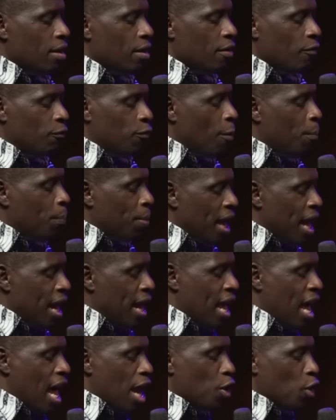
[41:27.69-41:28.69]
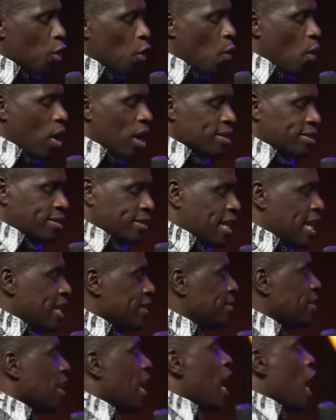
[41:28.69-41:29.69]
For plunder and no one
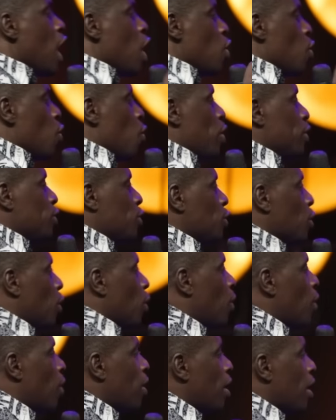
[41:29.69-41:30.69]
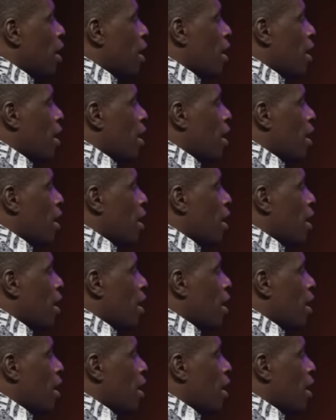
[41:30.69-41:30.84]
says restore.